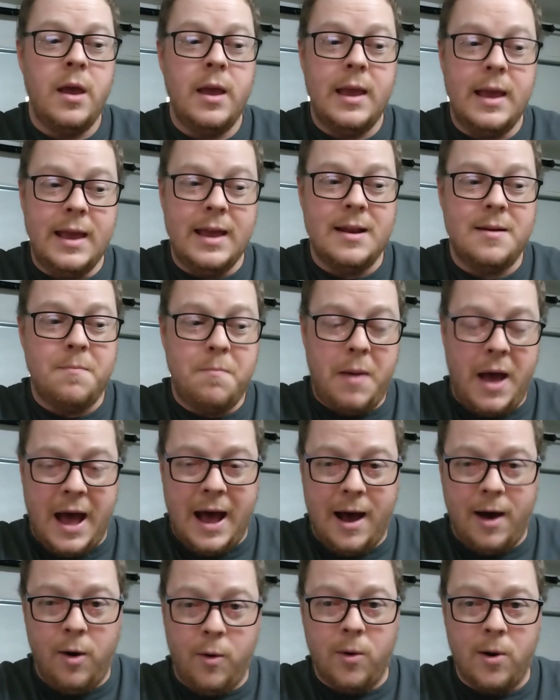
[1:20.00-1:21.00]
in
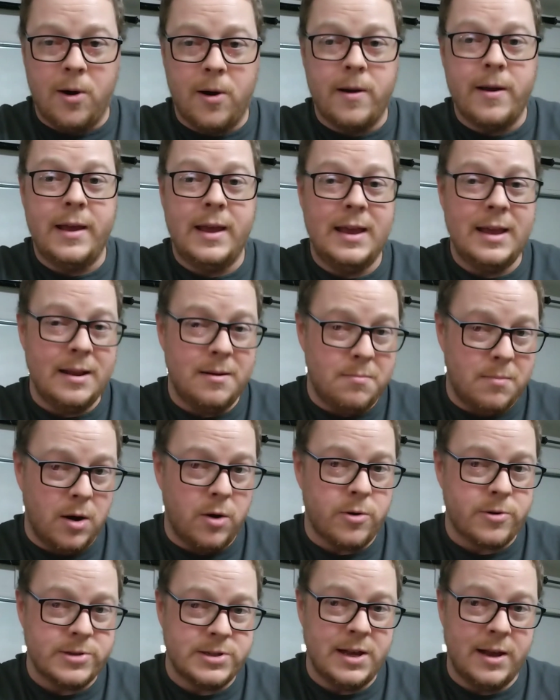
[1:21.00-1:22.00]
power in
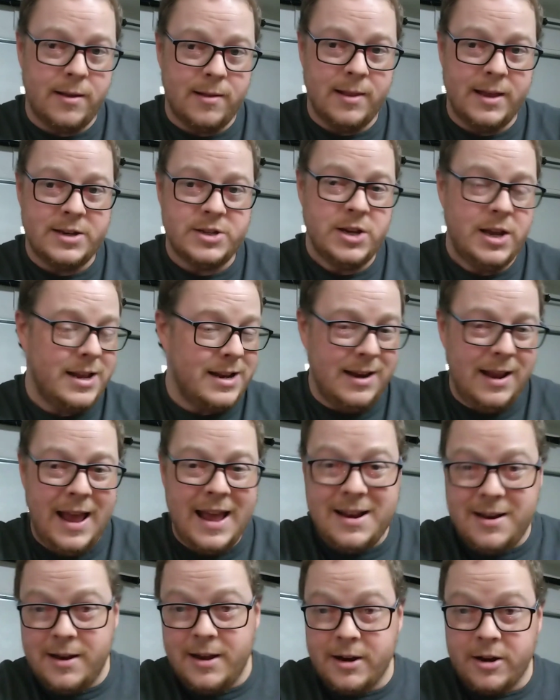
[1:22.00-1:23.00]
motorcycle engine,
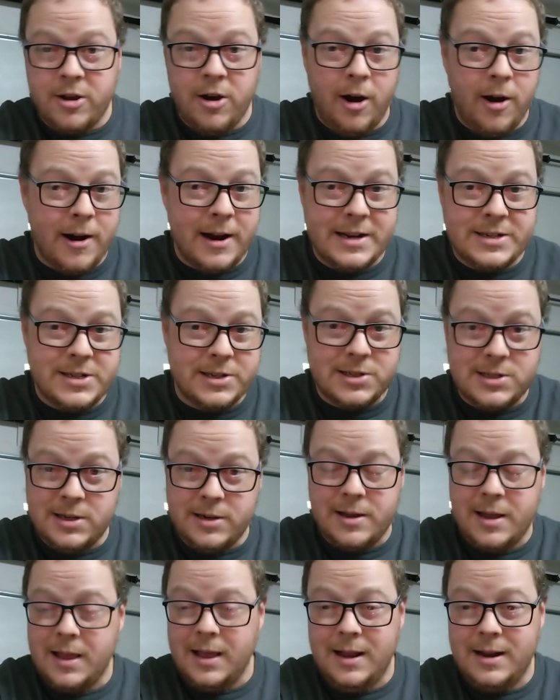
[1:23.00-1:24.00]
in car engines,
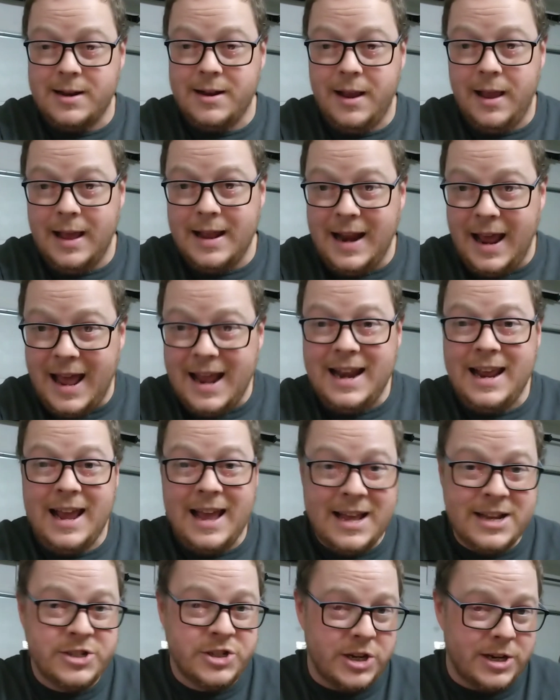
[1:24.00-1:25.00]
in any
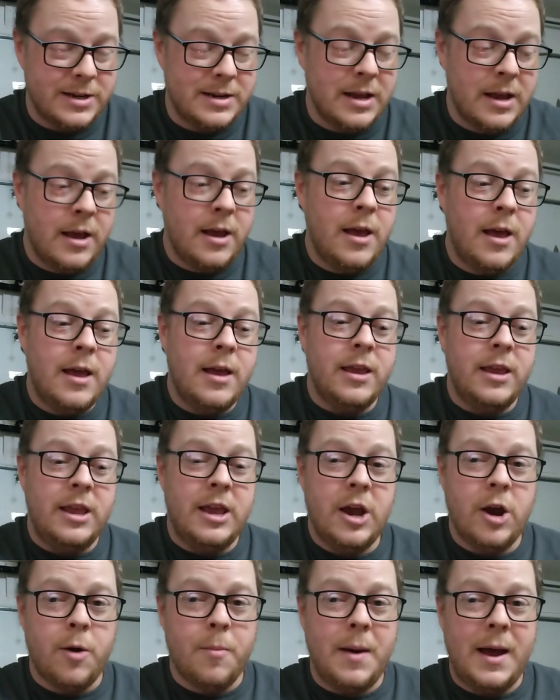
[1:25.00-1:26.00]
engine,
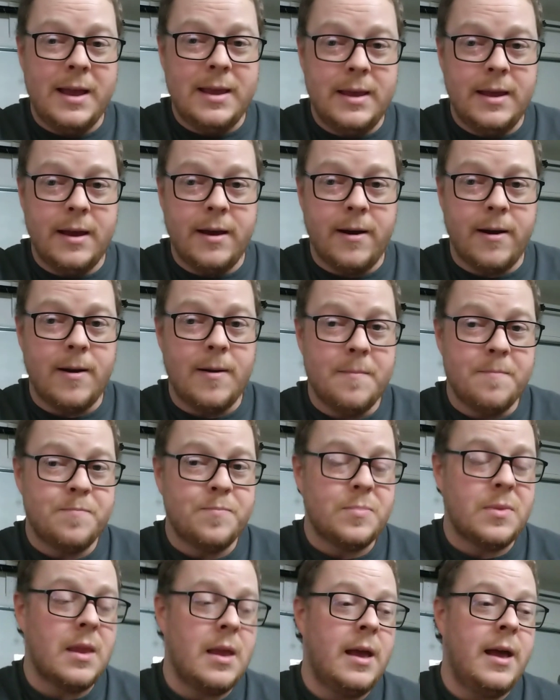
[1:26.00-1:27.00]
year by year.
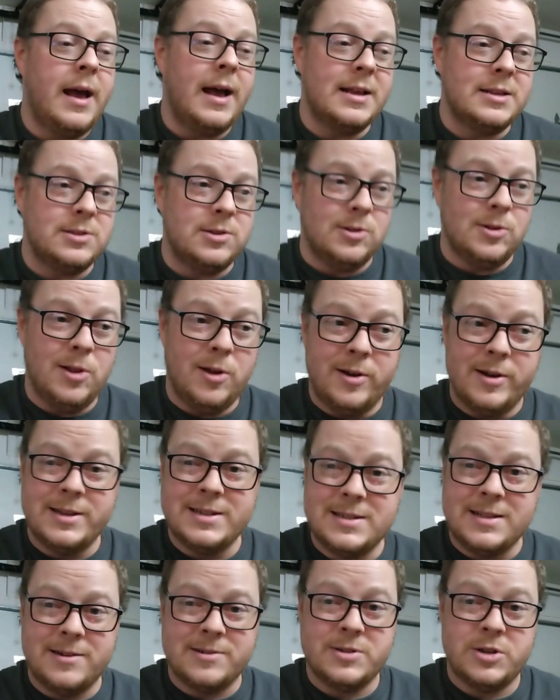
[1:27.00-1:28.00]
As long as
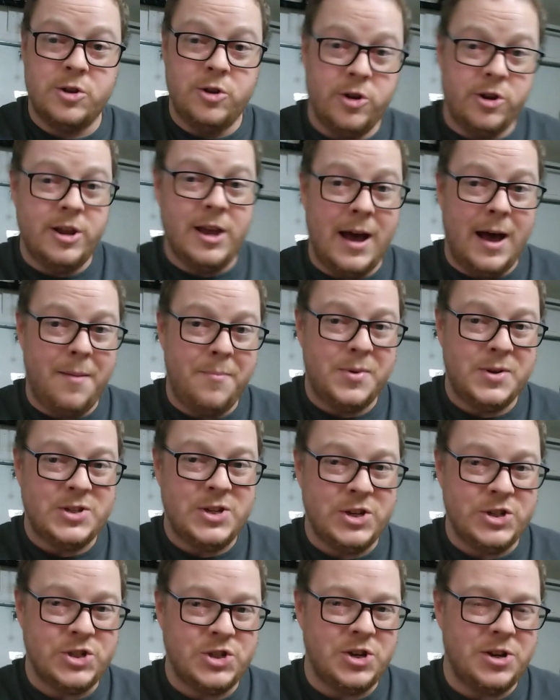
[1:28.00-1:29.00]
there's good
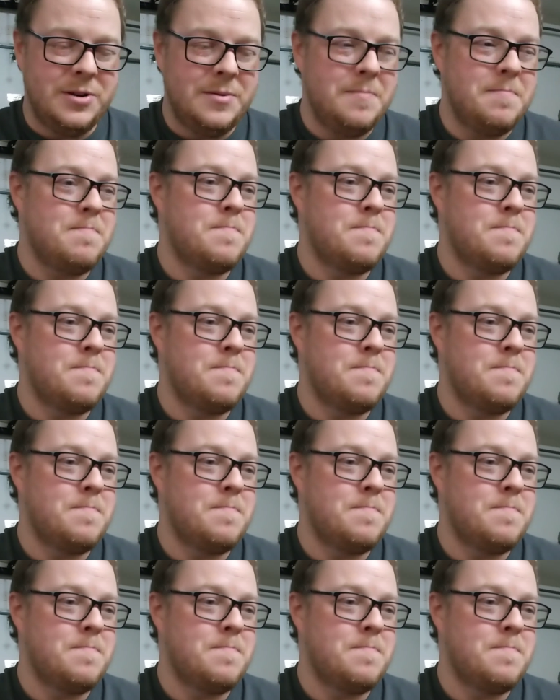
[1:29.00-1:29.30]
competition,